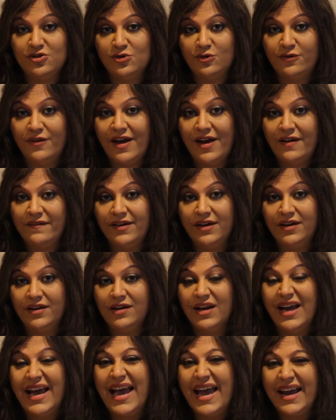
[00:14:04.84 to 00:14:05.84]
of having
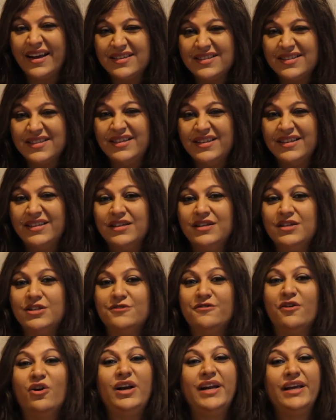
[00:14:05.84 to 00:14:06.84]
accidents,
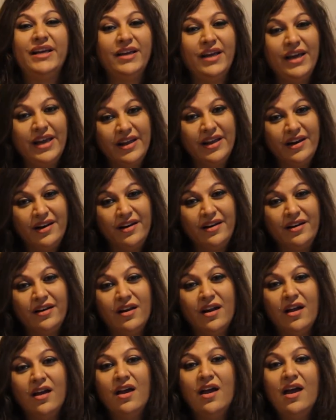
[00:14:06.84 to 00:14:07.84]
falling ill,
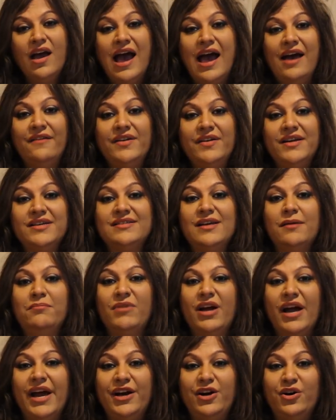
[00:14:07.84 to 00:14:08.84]
having some
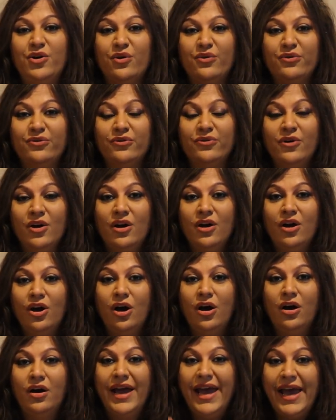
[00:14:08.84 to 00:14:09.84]
kind of
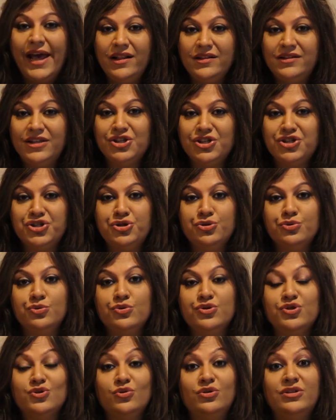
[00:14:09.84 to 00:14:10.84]
health issue.
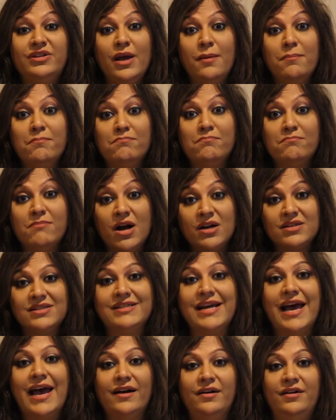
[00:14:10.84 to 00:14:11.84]
So they
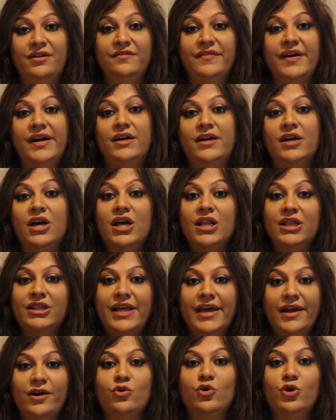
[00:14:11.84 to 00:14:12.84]
must activate
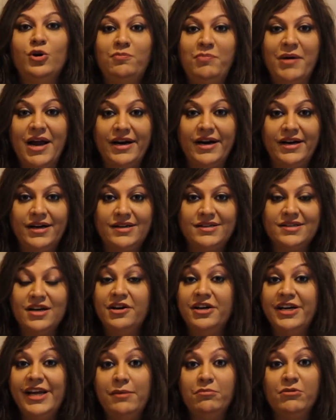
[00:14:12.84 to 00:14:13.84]
their good planets. A
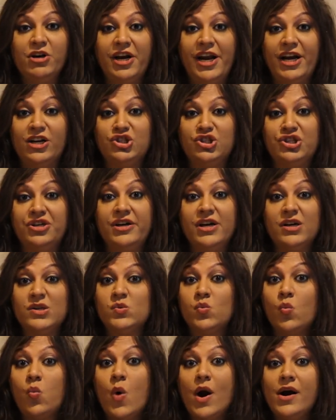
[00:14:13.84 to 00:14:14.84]
name correction does
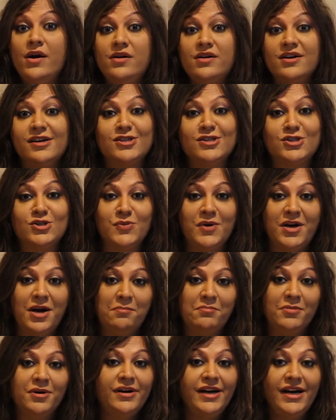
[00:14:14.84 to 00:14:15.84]
wonders to a
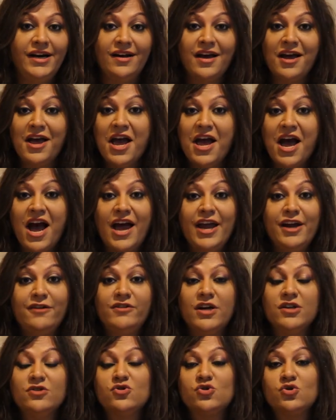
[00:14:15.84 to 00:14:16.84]
number 8. I have
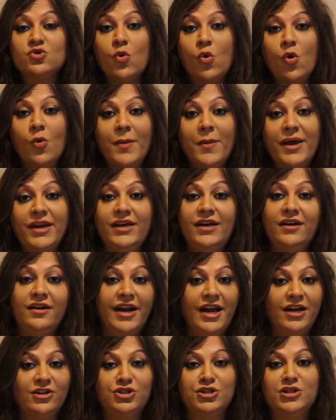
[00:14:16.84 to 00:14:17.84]
done so many
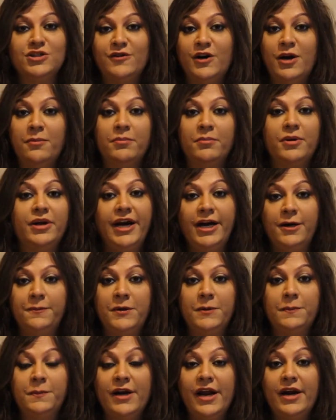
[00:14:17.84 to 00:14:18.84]
corrections for number 8
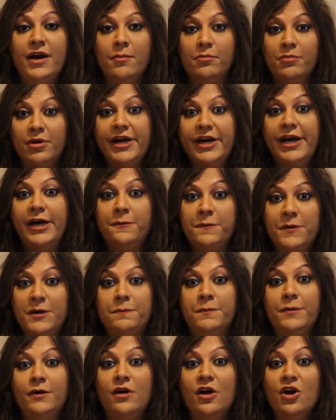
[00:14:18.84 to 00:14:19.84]
people, and number 8
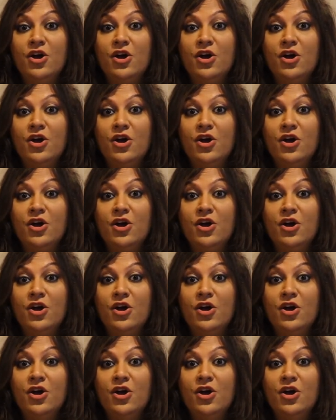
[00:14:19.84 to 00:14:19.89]
people